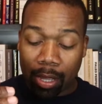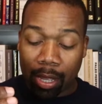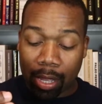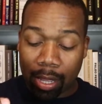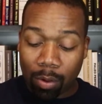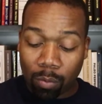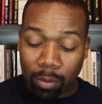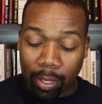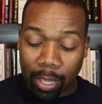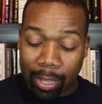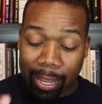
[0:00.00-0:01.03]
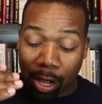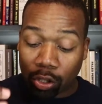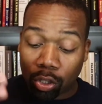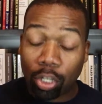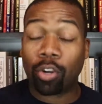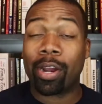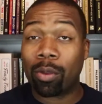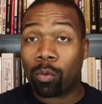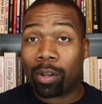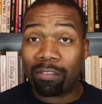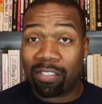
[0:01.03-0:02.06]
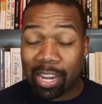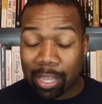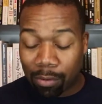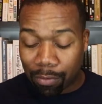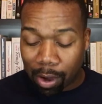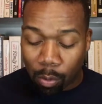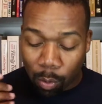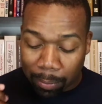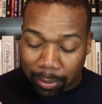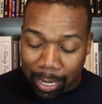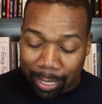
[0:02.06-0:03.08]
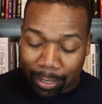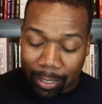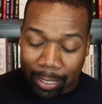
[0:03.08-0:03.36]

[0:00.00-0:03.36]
and then also to create 1 video for our website